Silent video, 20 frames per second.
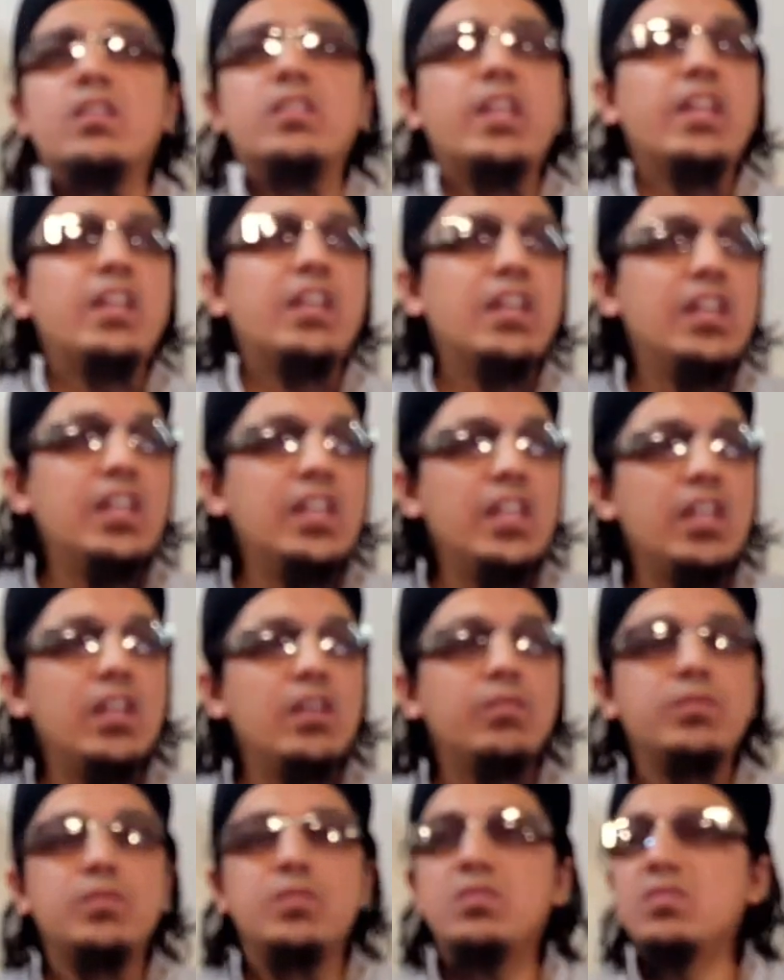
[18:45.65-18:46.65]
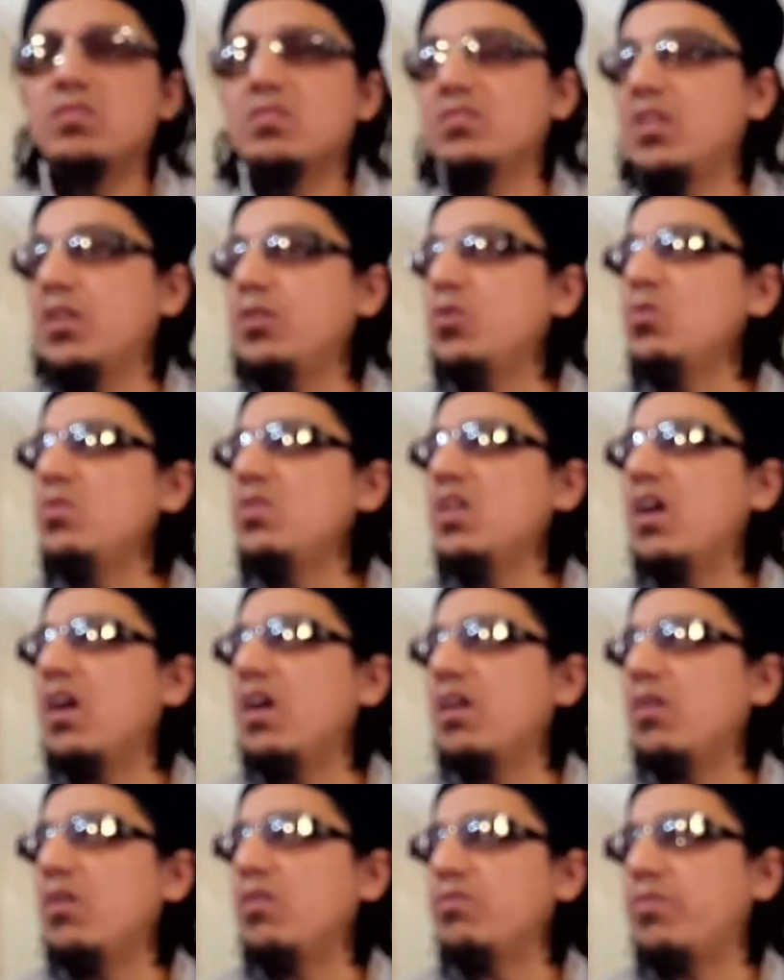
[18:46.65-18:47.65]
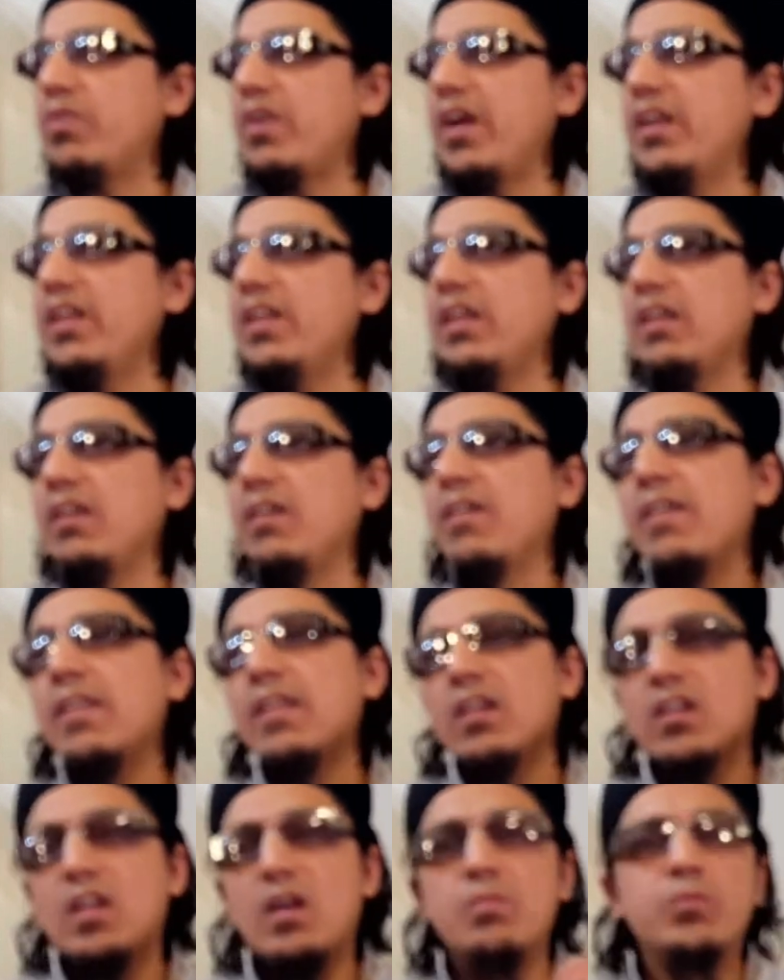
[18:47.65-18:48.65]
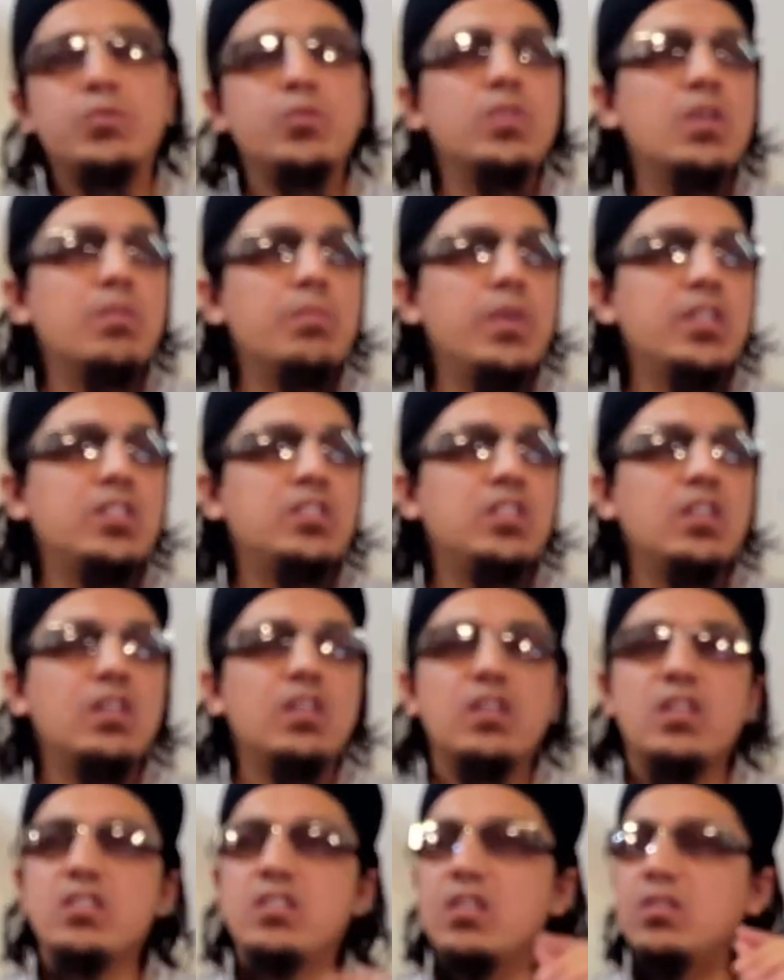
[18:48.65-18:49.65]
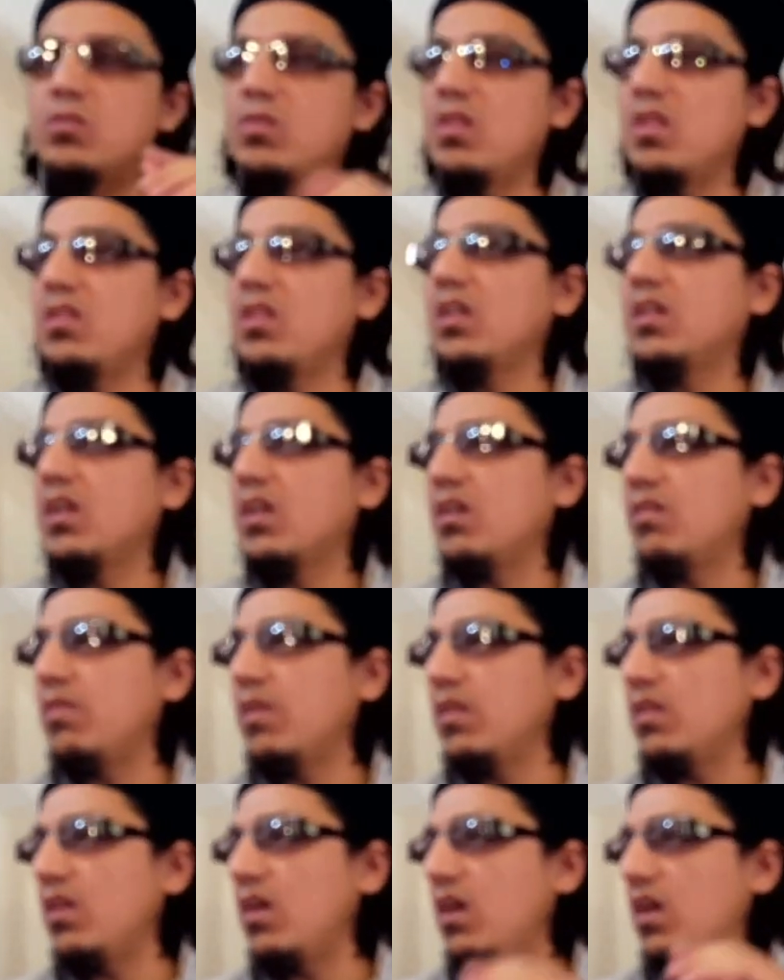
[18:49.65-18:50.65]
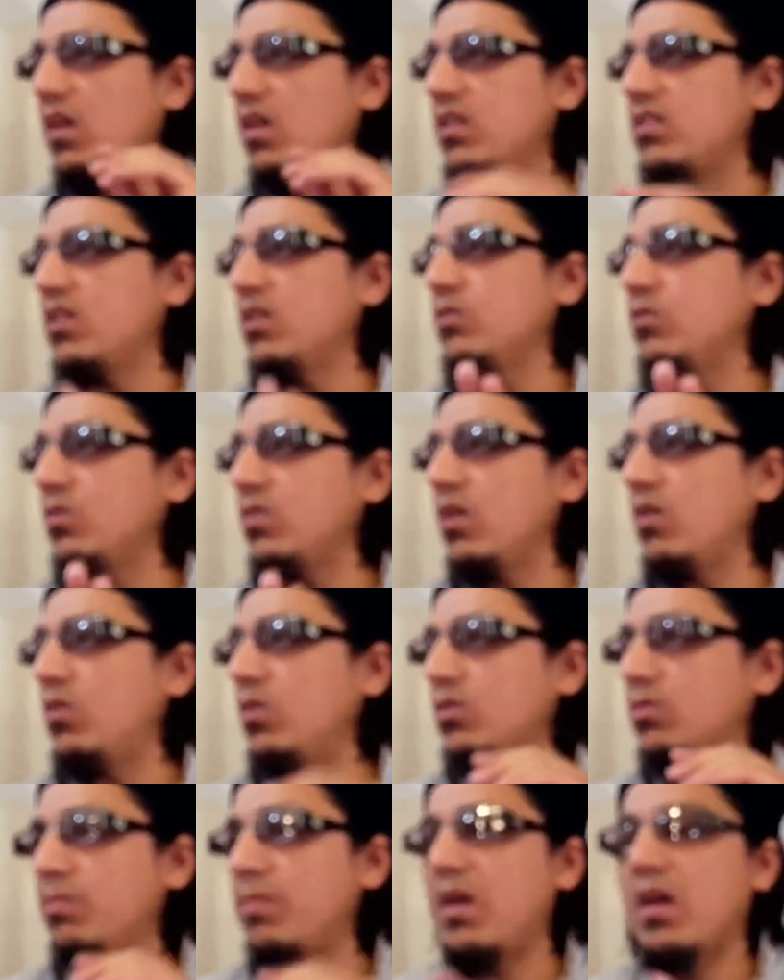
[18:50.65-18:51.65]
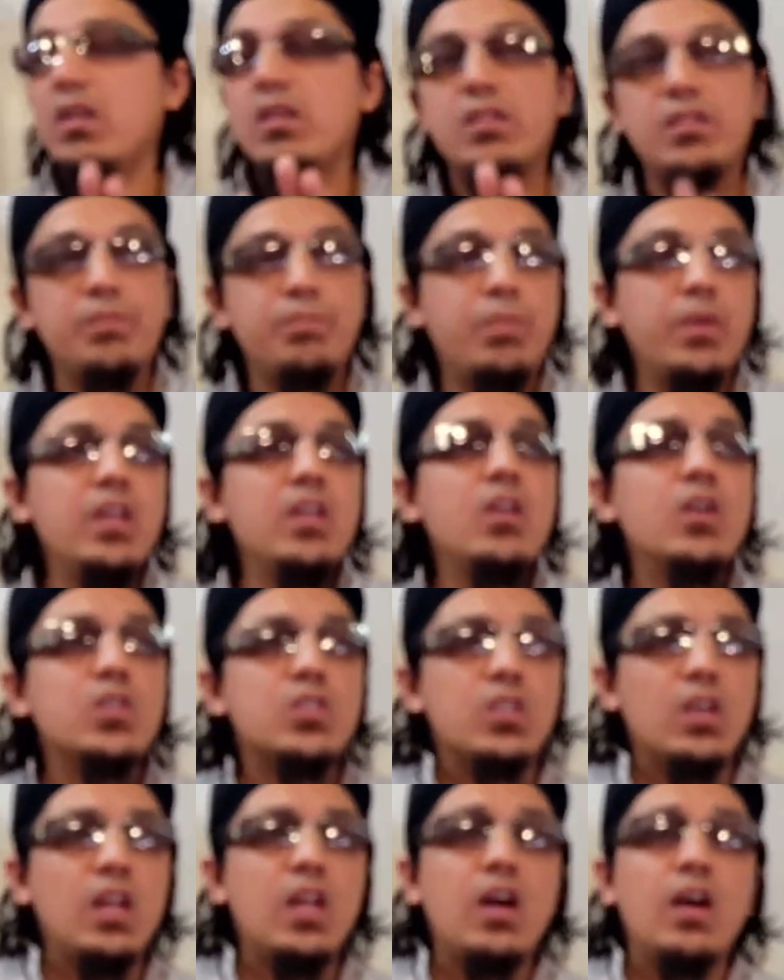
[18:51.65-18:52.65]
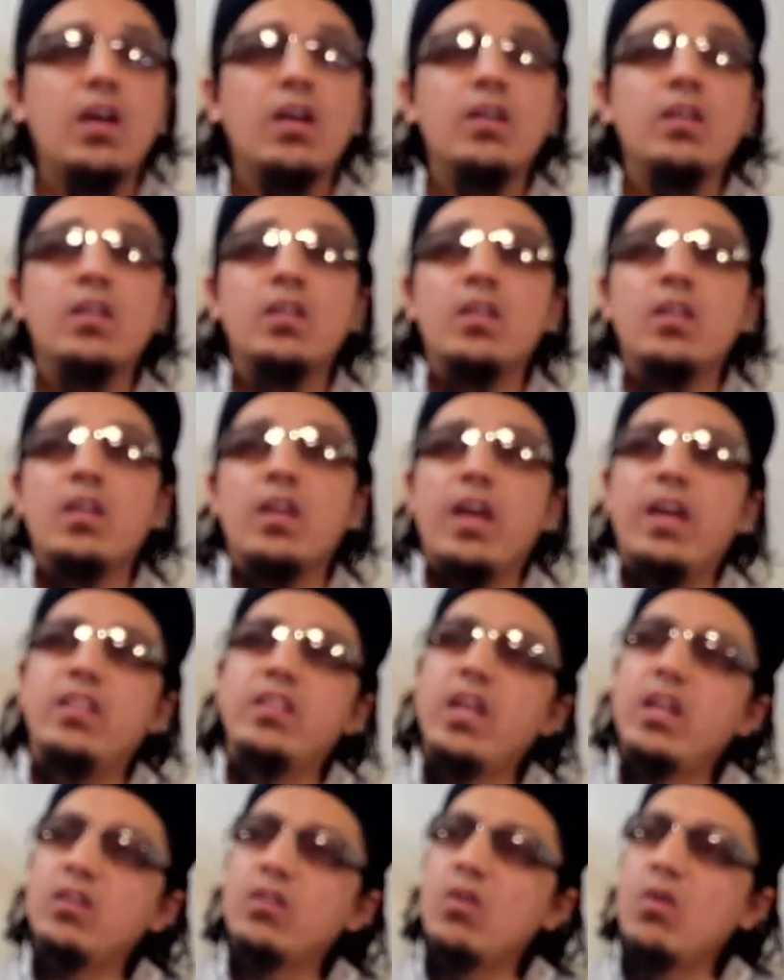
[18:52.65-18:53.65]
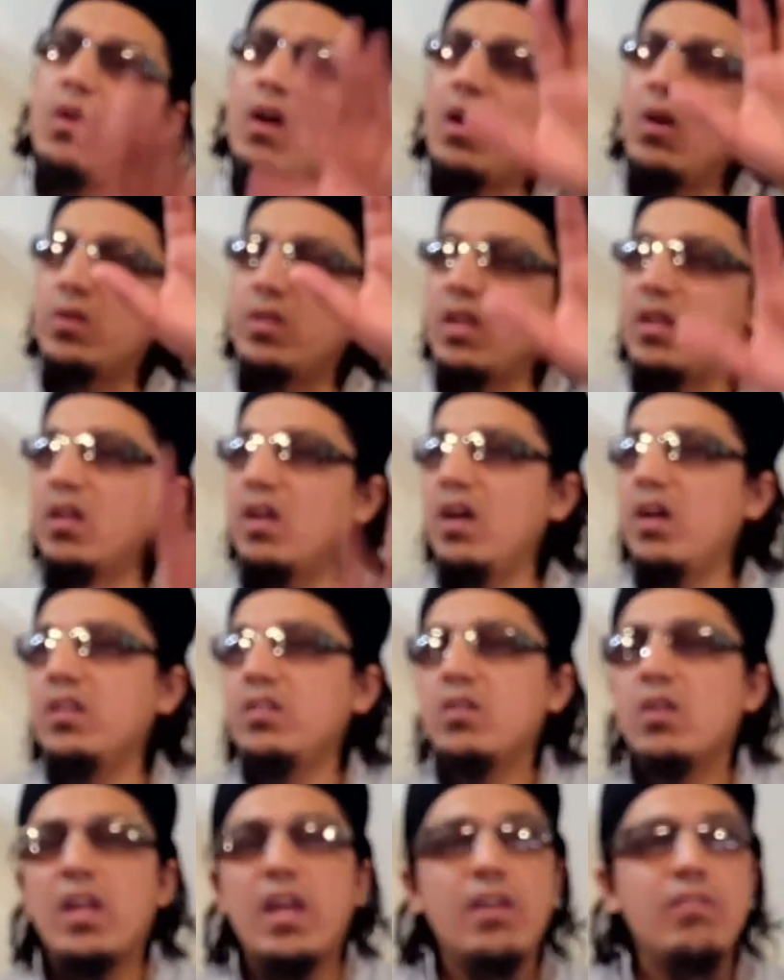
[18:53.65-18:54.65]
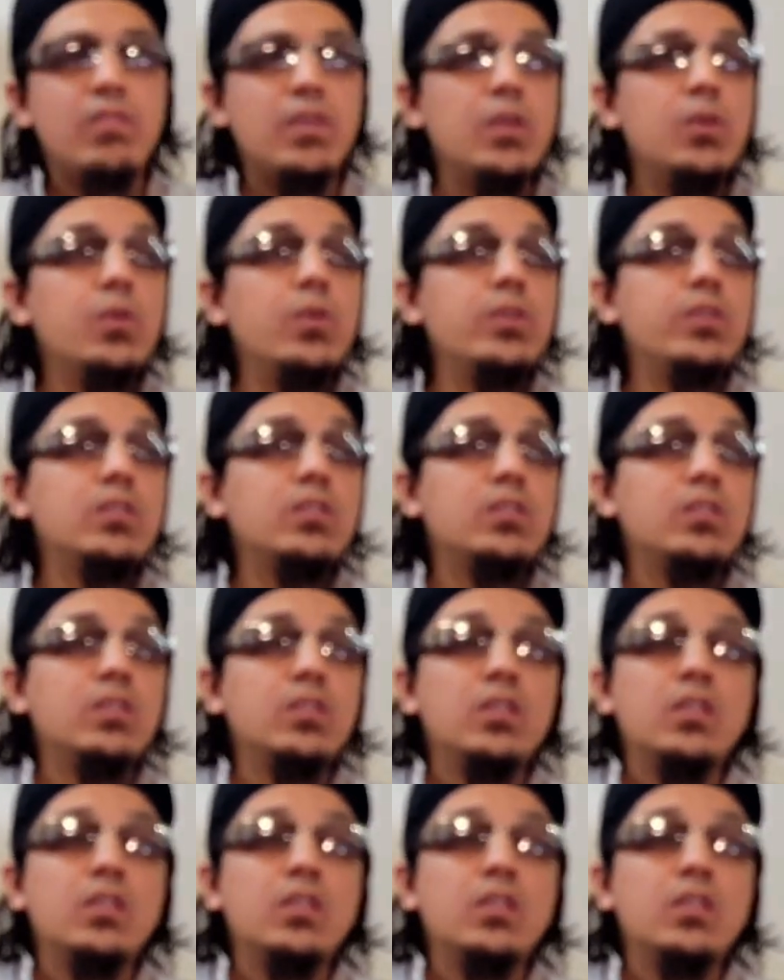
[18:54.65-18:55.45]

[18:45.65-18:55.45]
That leave the dunya on Friday. Come to the masjid, listen to the dhikr of Allah, listen to the khutbah, pray your salah. And then go out and earn your livelihood.